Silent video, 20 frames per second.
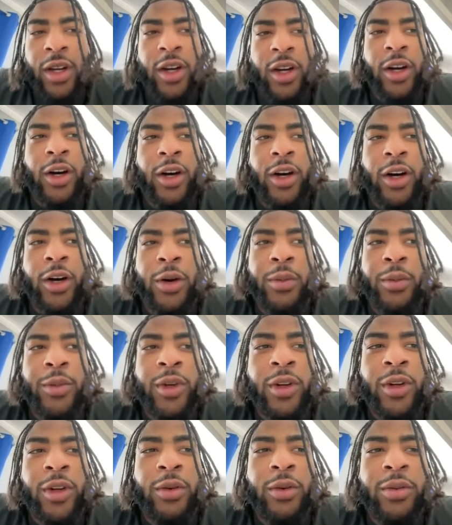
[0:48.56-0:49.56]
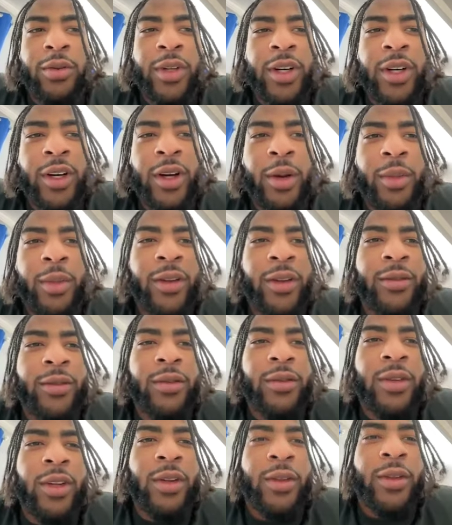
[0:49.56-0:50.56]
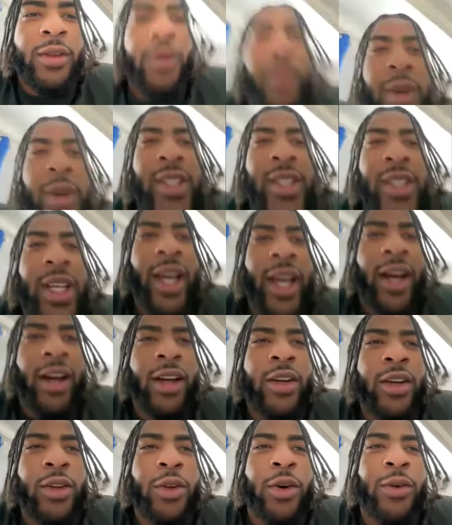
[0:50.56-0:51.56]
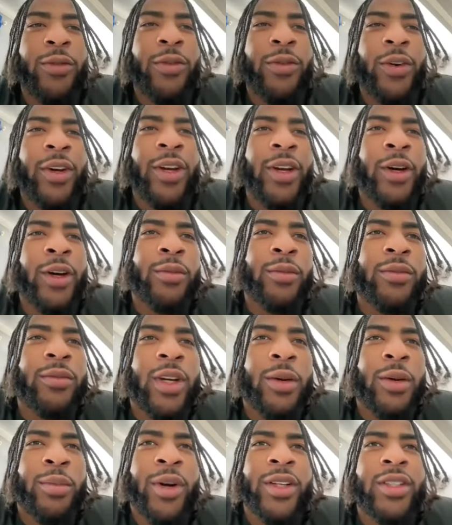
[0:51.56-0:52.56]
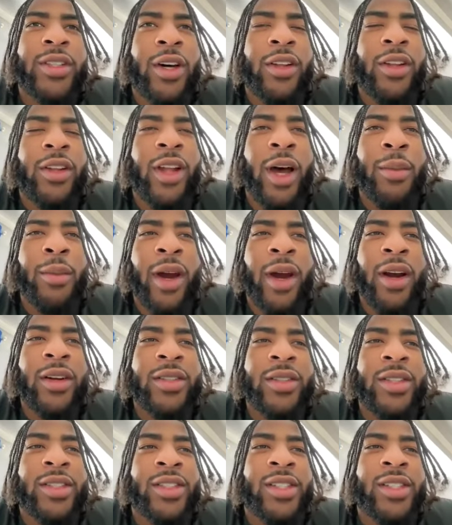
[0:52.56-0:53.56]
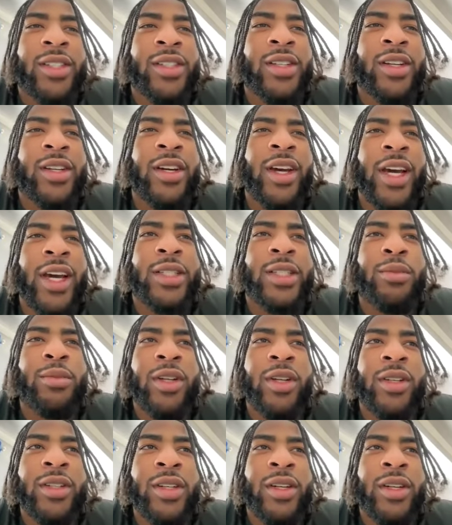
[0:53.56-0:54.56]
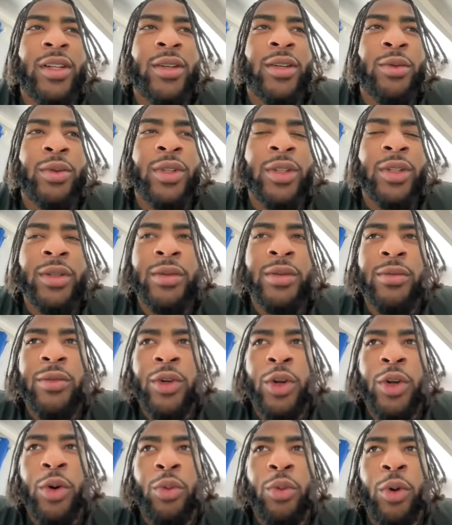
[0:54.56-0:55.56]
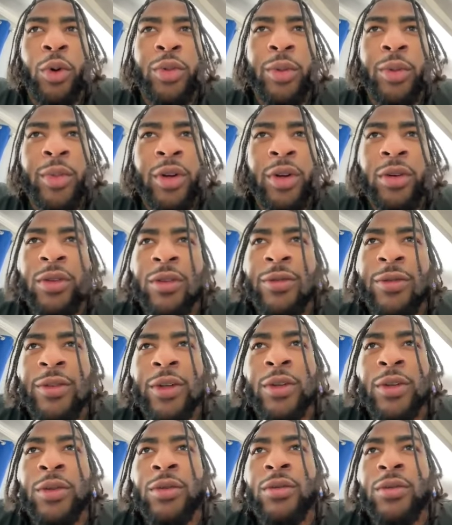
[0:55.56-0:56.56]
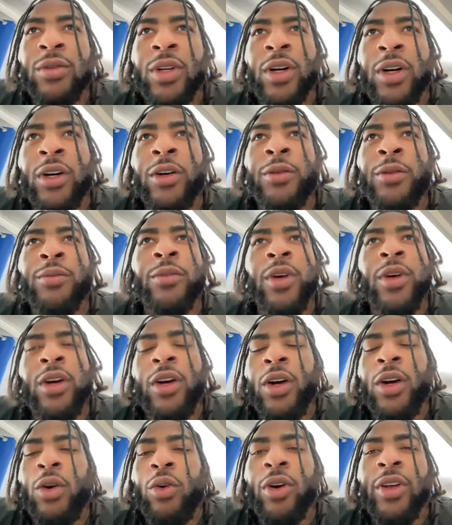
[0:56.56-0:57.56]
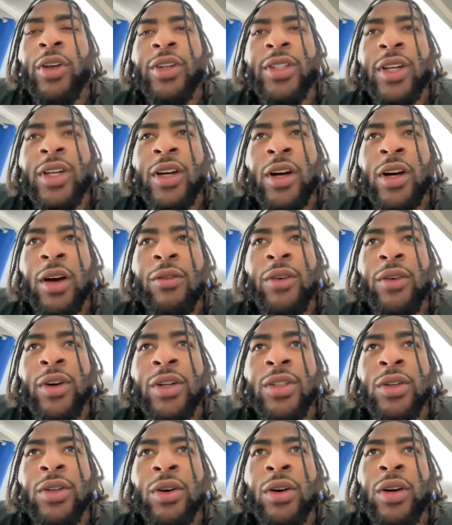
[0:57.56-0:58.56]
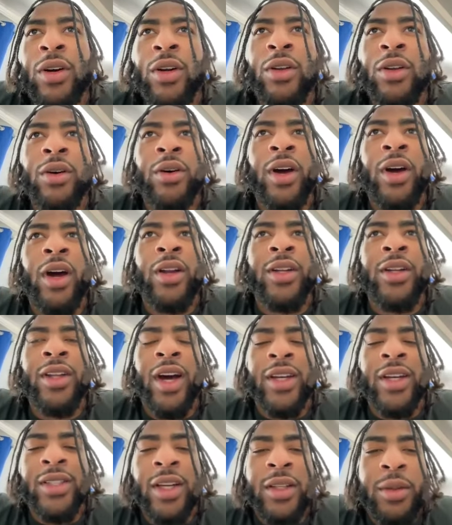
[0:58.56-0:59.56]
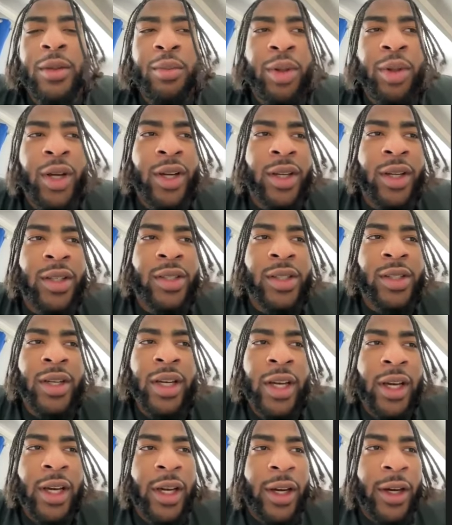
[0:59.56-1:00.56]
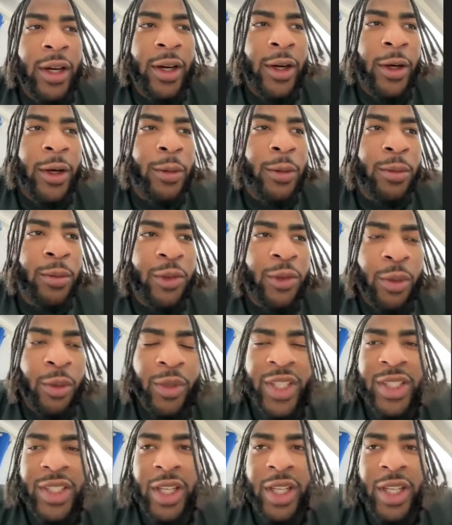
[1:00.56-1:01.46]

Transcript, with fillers: Um, you know, uh, I mean, the biggest thing, I, you know, for him compared to other linebackers is just his ability to really, you know, roam the middle of the field. Um, whether it's in coverage or you know, kind of dissecting plays um, from the